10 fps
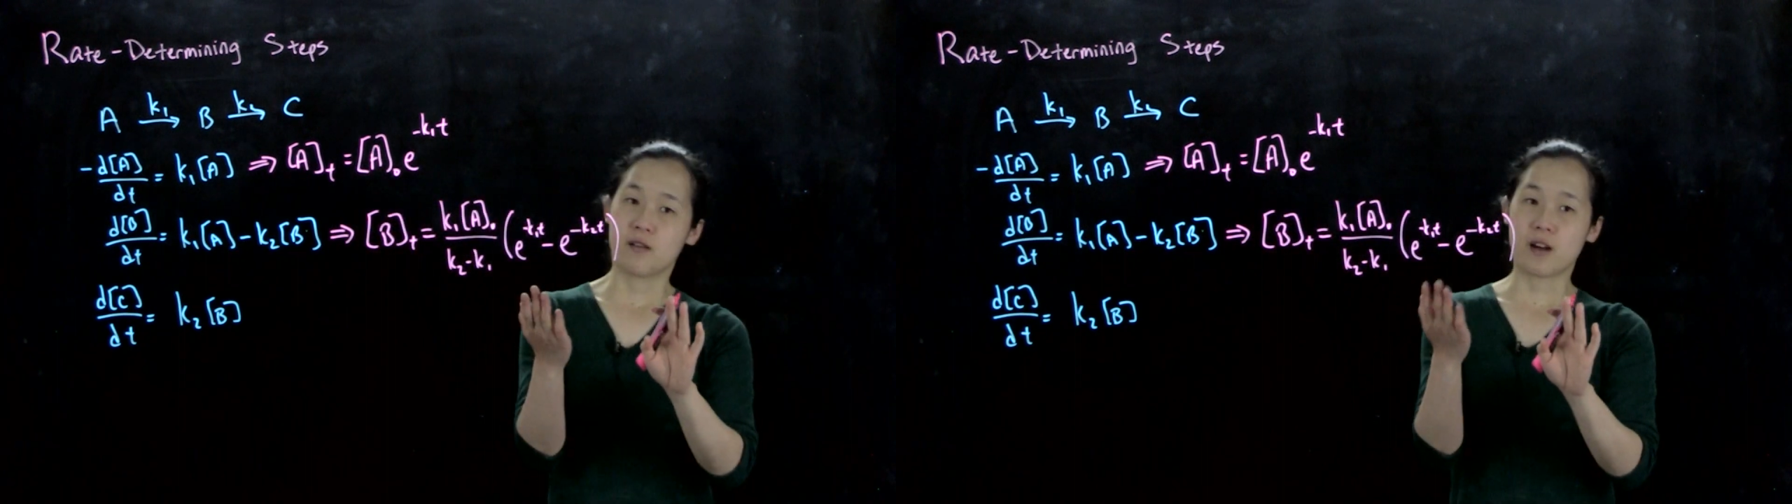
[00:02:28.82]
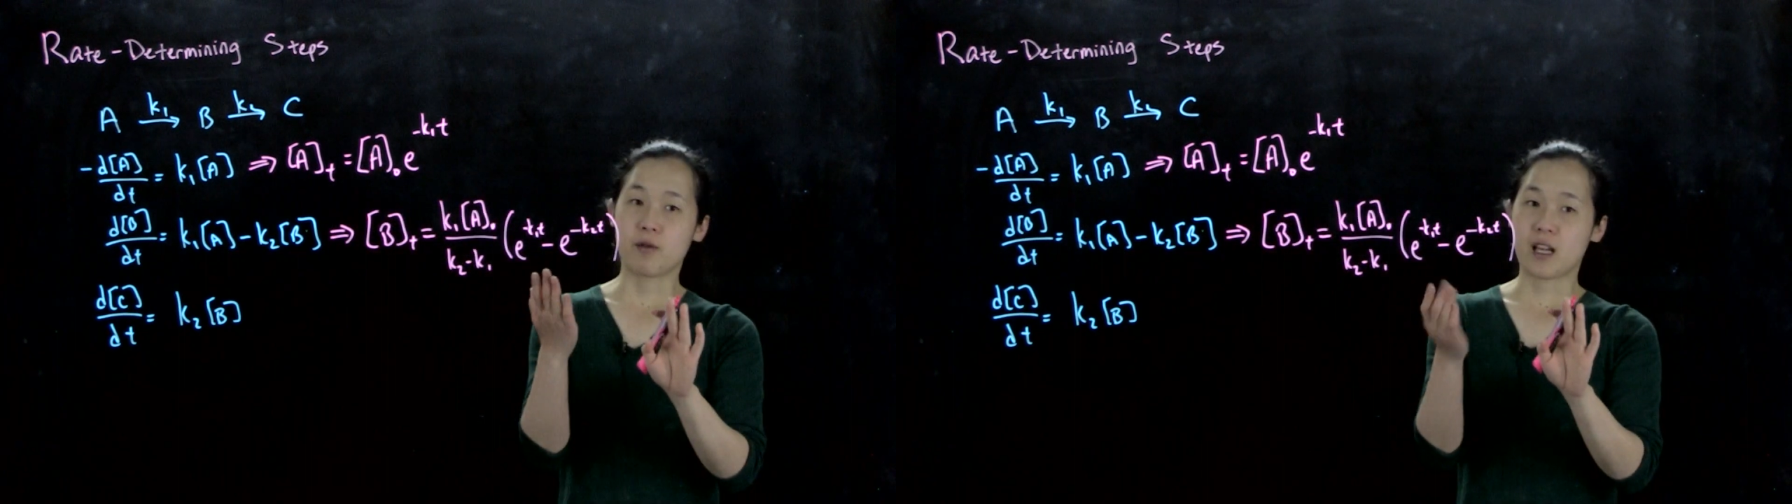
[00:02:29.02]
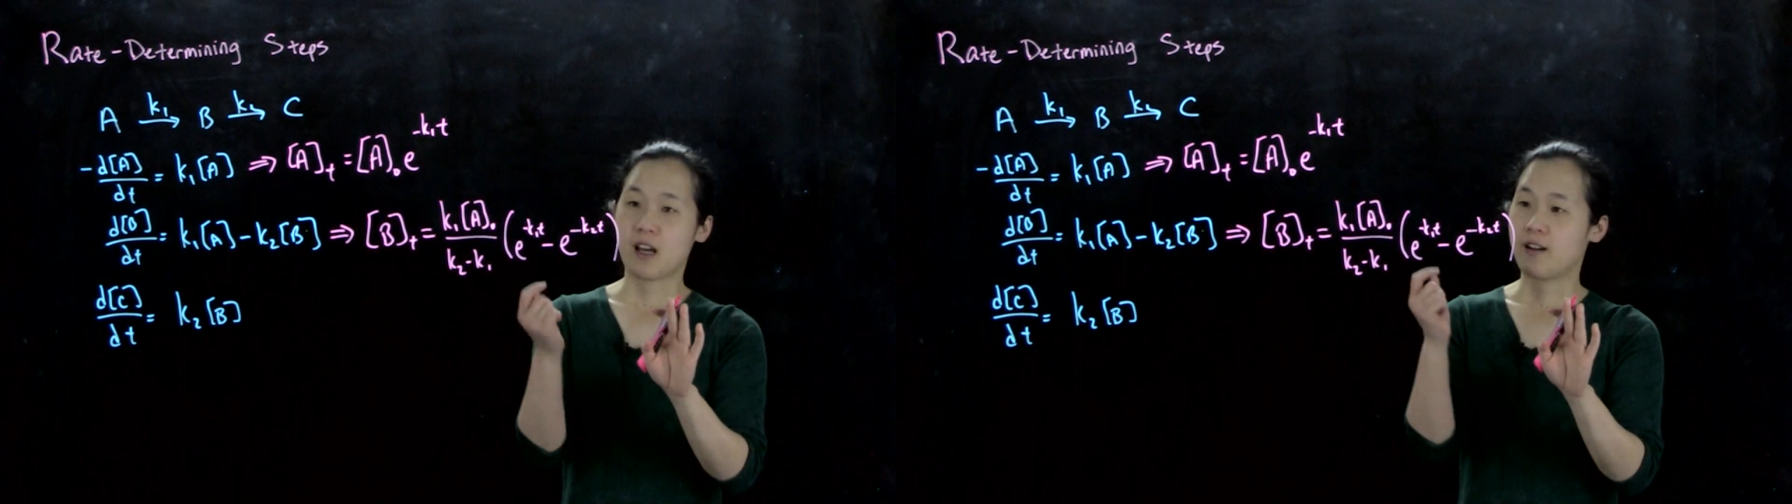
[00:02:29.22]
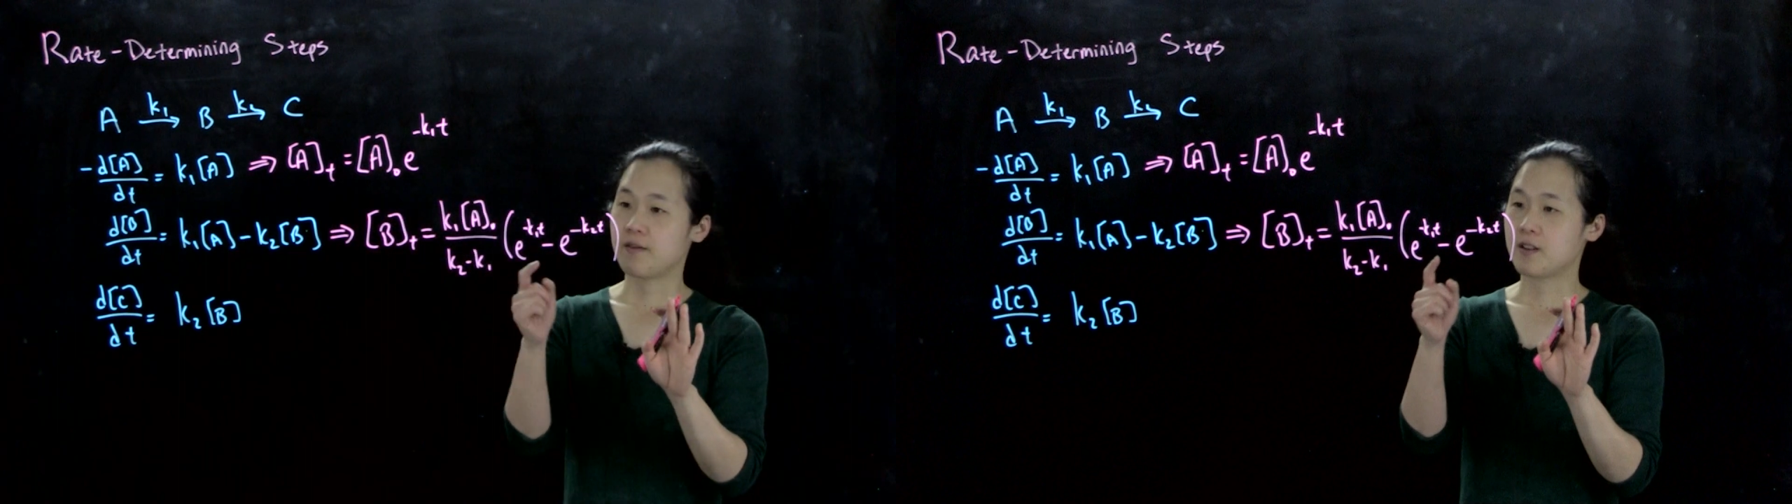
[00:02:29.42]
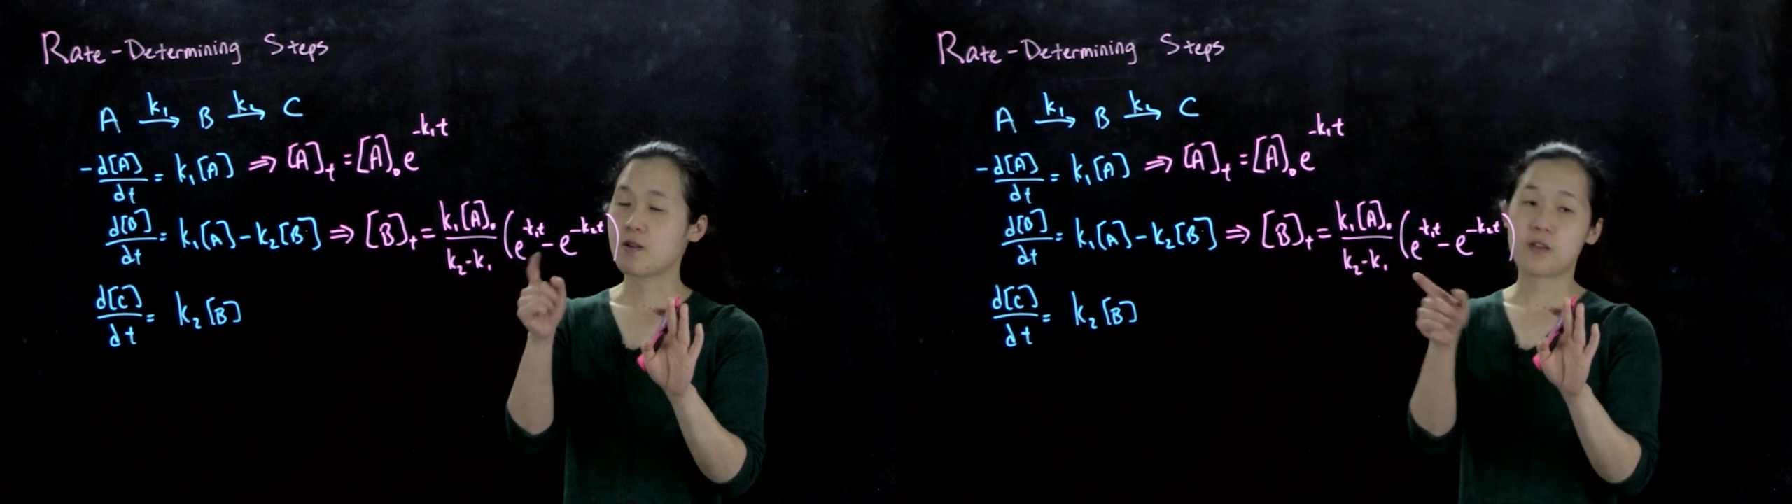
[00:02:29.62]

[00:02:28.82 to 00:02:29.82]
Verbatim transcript: right, we have two